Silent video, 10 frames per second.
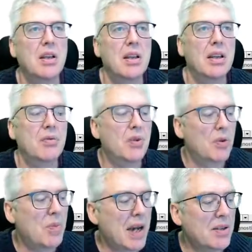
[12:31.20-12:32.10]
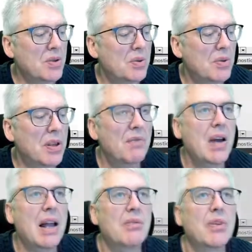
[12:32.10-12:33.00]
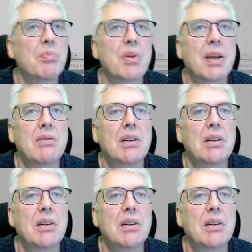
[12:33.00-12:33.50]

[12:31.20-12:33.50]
If you go back to the valve up here,